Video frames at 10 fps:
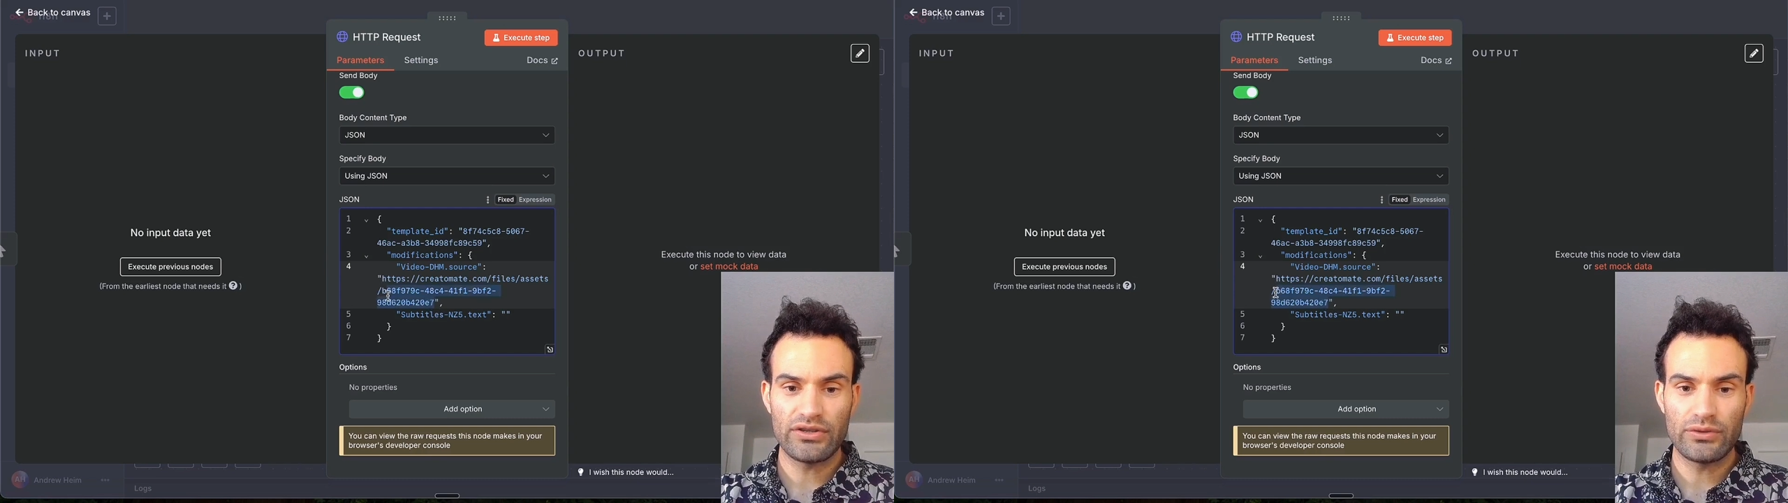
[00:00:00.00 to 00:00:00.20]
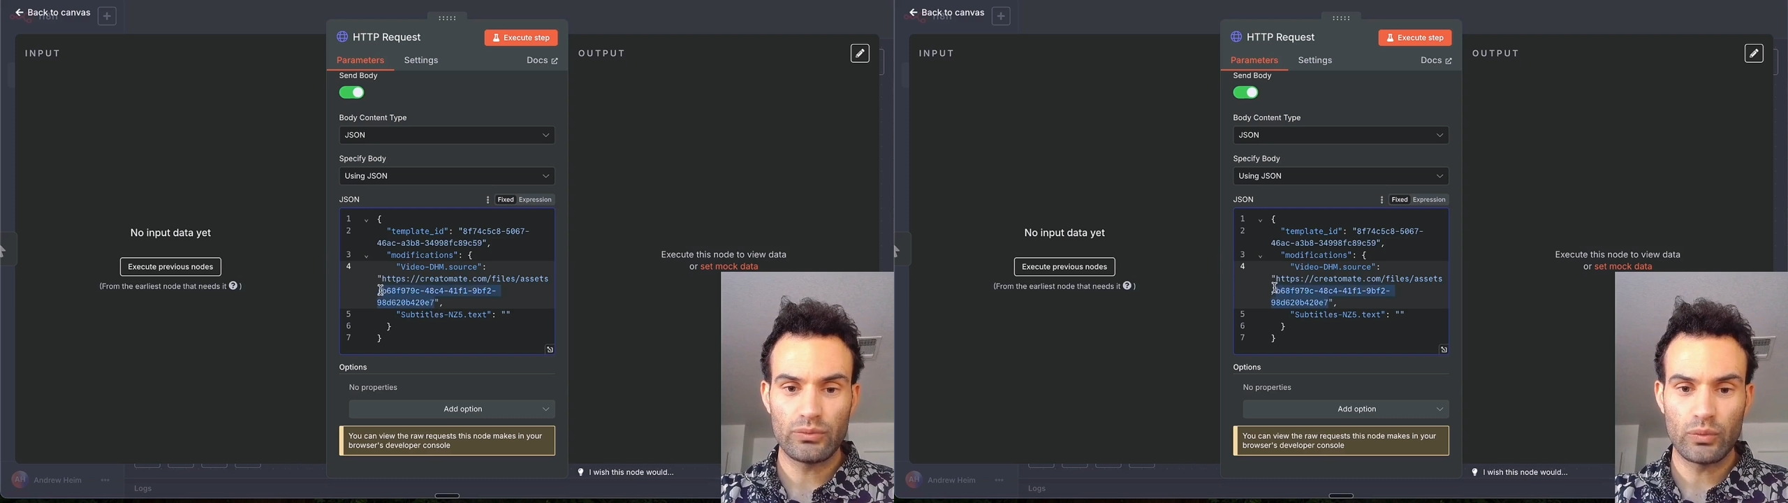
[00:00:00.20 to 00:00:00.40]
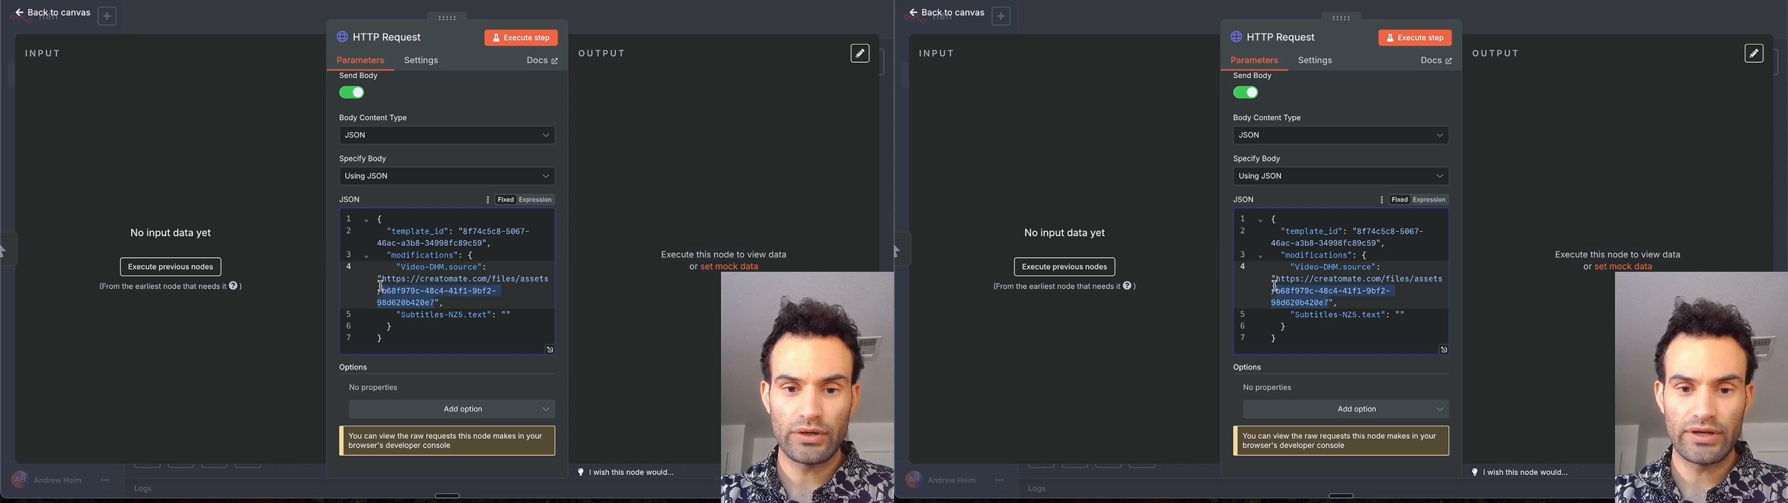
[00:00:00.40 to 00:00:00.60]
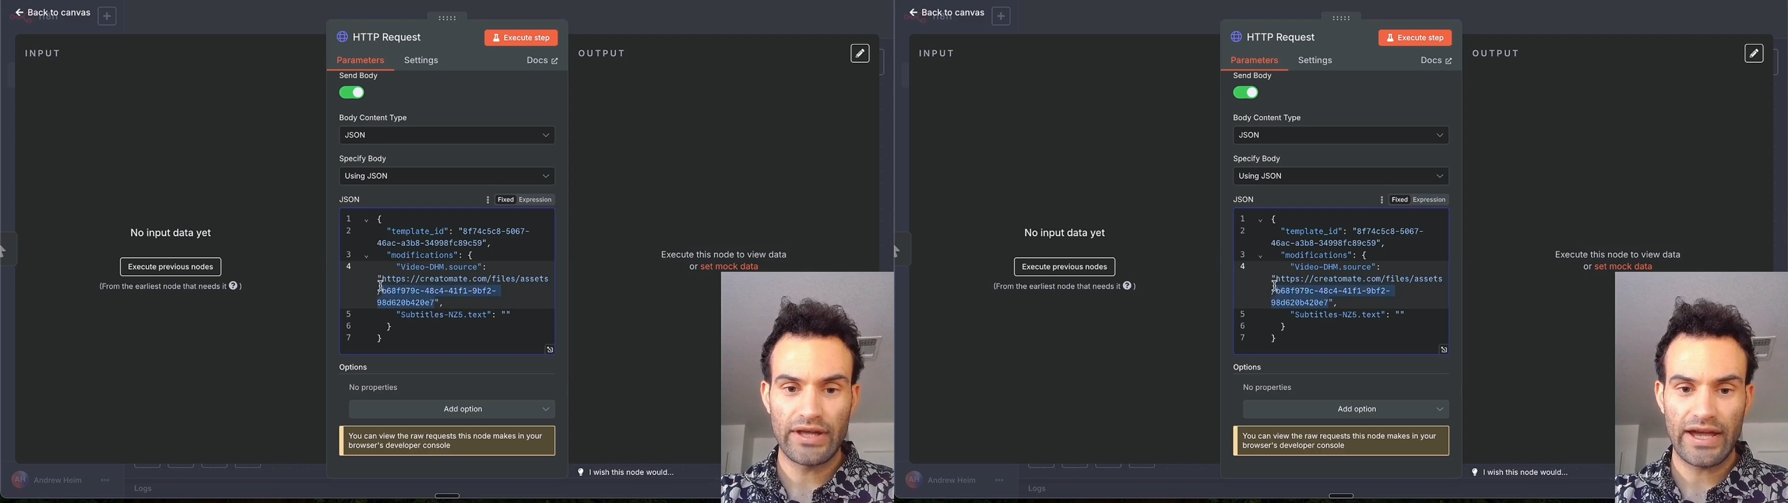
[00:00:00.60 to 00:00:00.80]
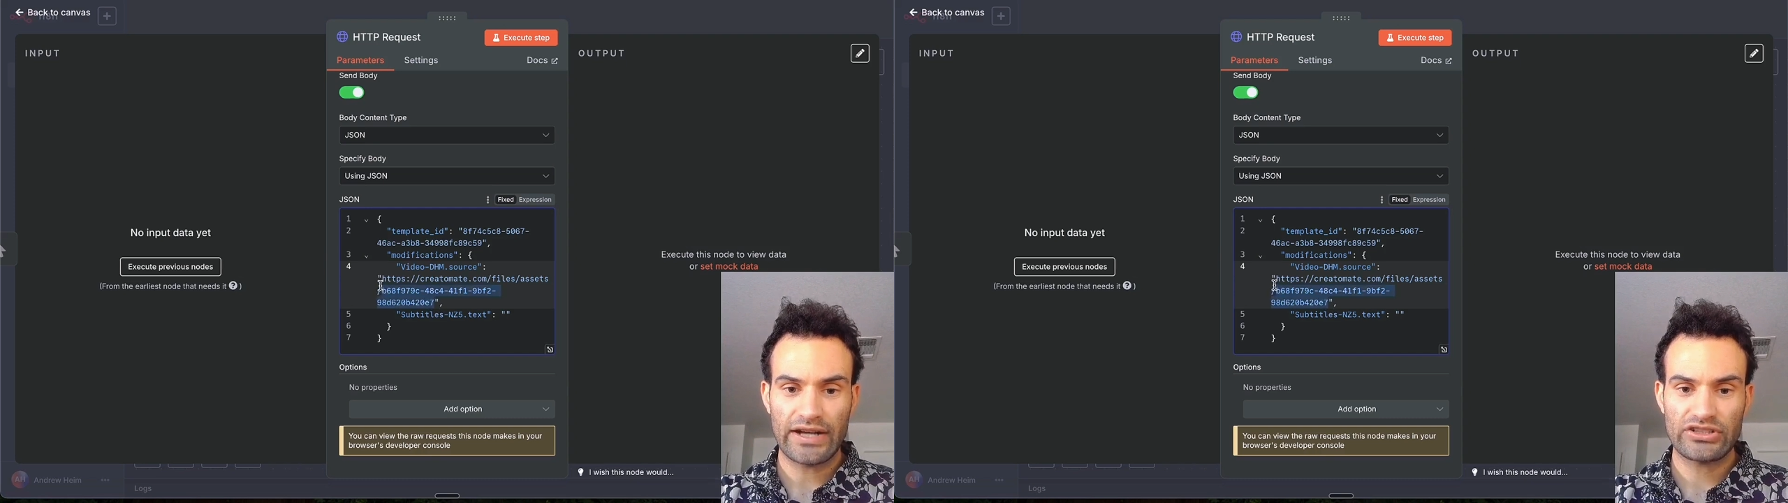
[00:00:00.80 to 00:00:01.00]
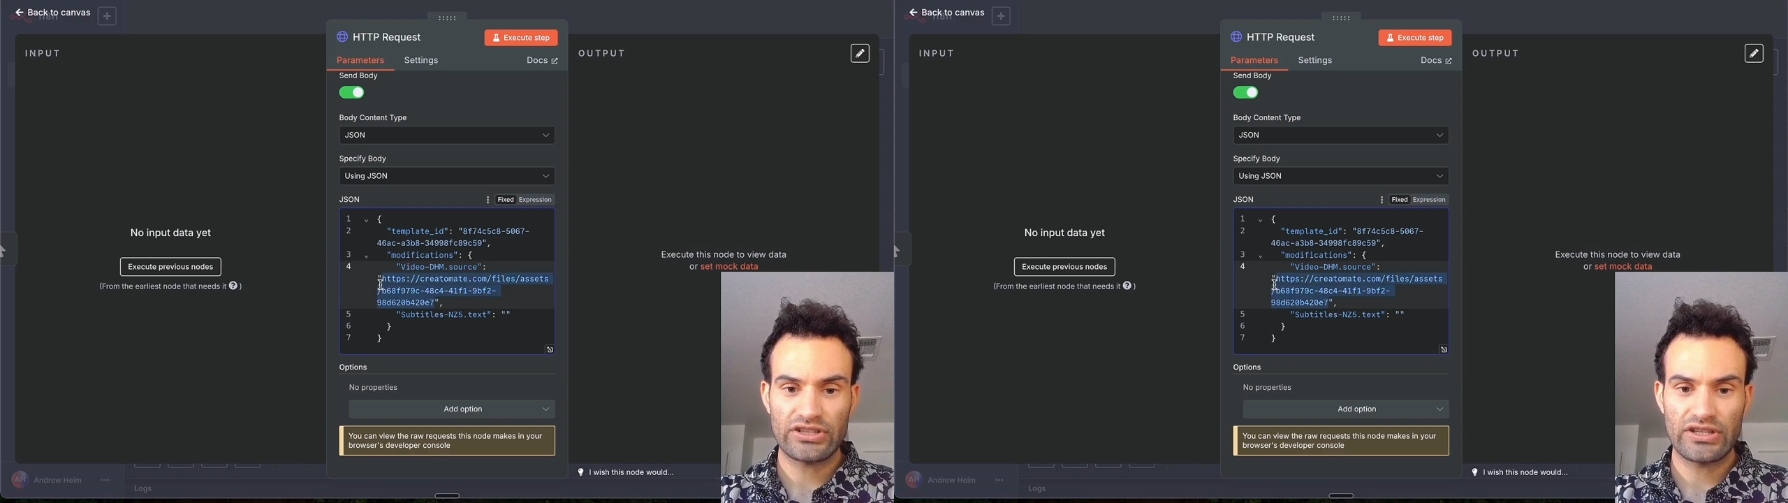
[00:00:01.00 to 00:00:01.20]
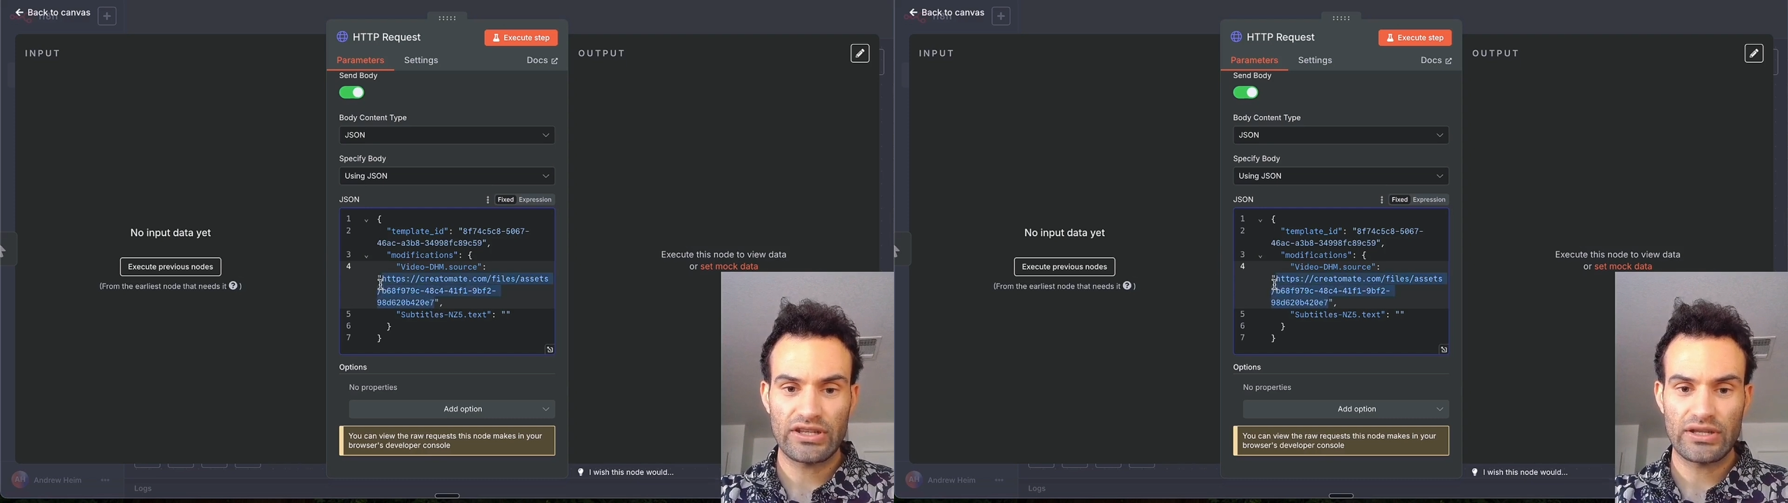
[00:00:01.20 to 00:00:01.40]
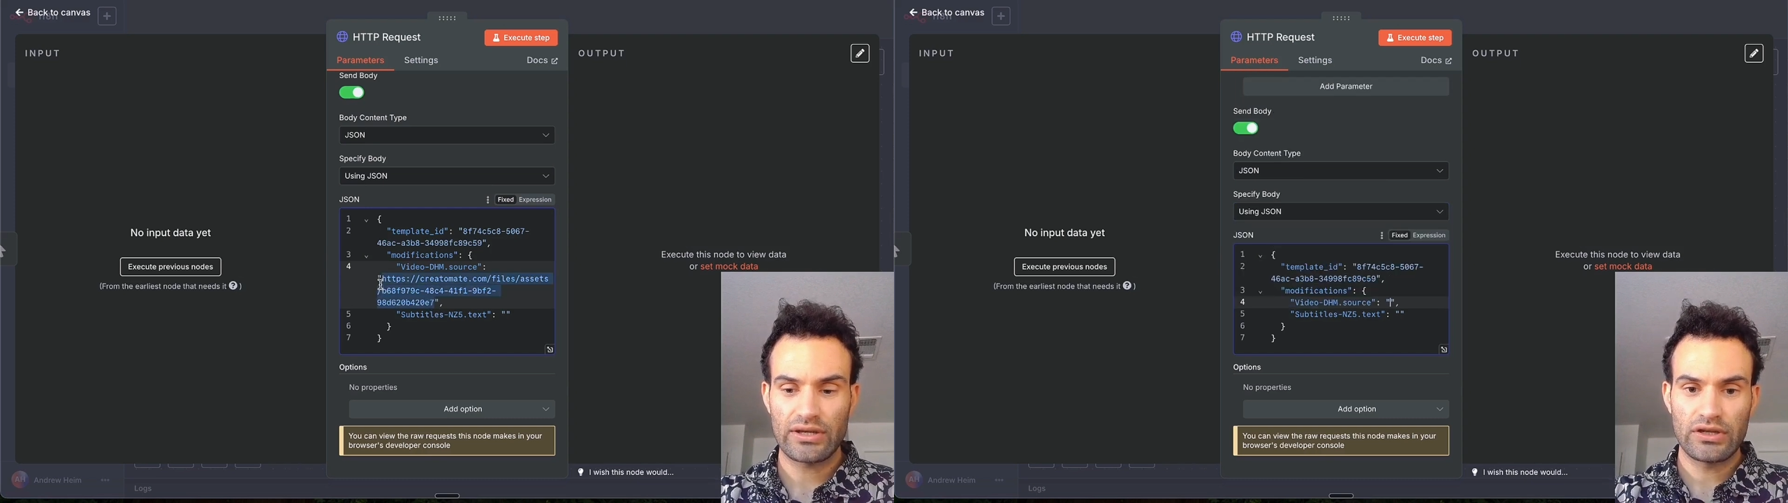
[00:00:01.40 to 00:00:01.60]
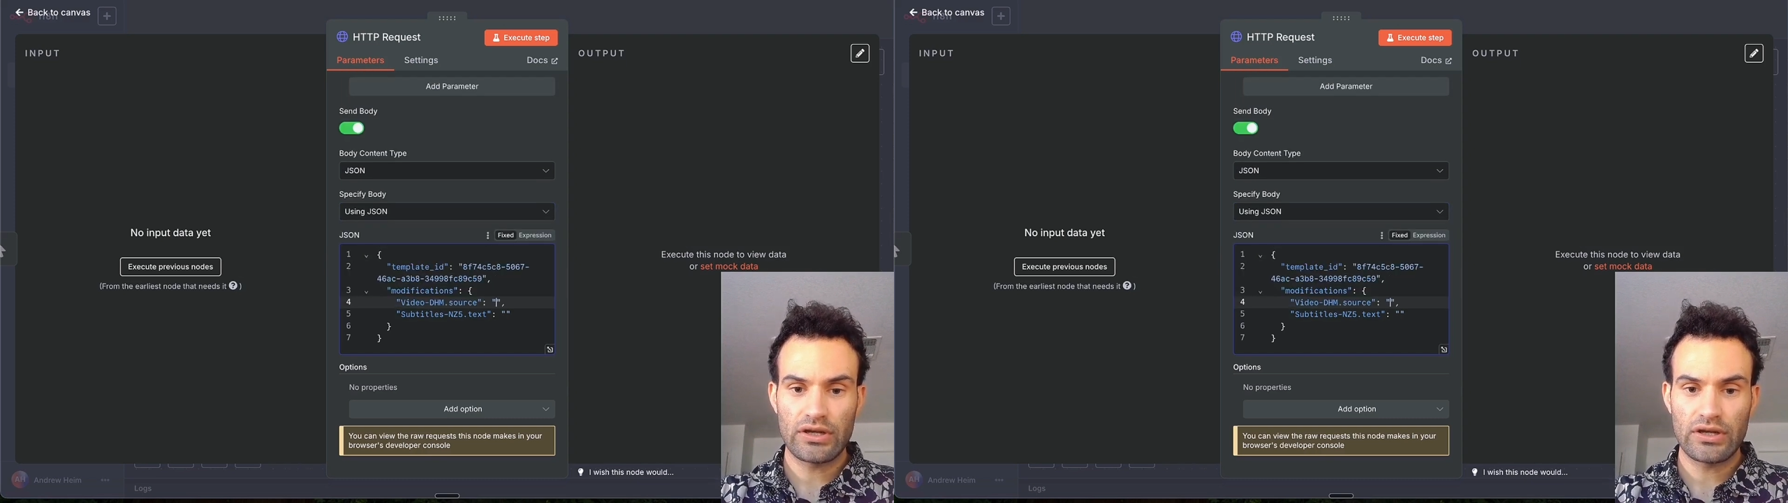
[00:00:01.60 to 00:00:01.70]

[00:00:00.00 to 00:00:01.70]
you would actually